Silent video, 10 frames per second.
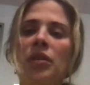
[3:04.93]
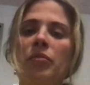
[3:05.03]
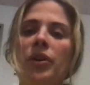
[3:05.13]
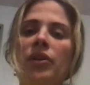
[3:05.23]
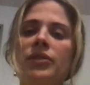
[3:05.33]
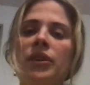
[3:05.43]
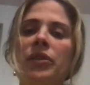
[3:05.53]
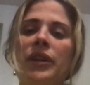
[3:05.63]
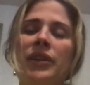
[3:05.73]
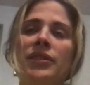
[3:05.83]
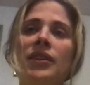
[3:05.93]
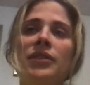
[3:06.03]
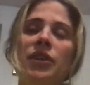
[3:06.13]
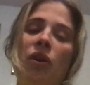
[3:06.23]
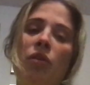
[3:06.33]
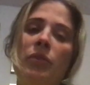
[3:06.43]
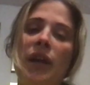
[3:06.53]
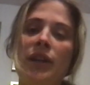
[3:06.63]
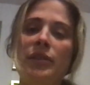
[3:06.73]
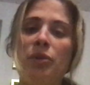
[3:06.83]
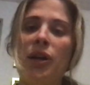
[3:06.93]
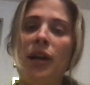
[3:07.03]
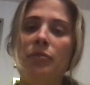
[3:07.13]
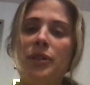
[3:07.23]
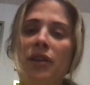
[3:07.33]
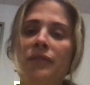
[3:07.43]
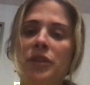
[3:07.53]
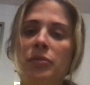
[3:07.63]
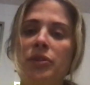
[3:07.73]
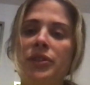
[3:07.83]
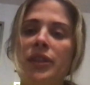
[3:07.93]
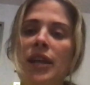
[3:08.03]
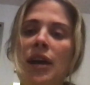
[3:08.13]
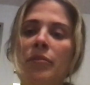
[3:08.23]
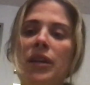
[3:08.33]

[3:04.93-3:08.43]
But also, is this a home that is perhaps comfortable to them,